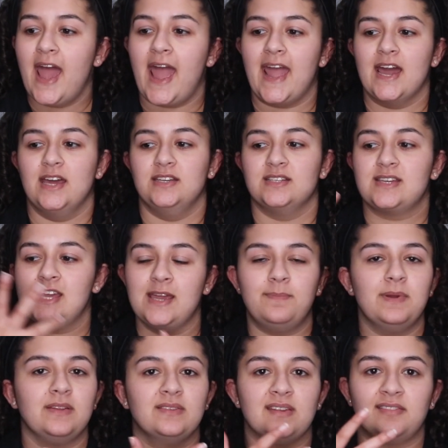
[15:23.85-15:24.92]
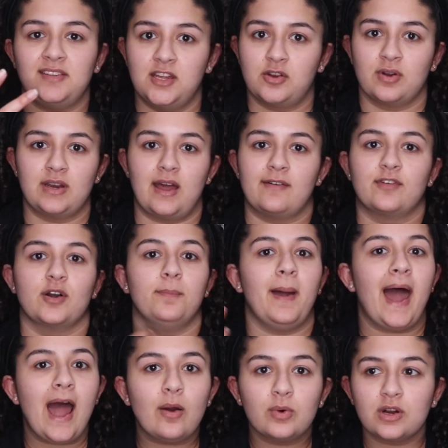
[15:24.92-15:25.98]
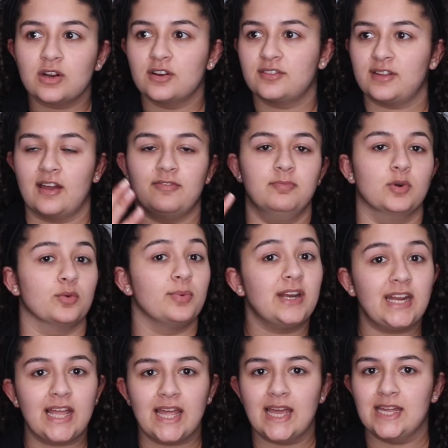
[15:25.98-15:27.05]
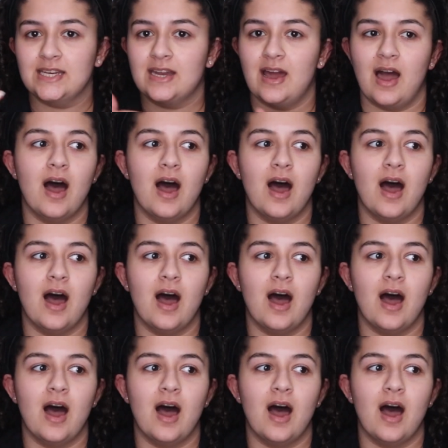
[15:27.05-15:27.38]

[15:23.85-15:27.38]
and keeping the secret of her powers, of Meridian,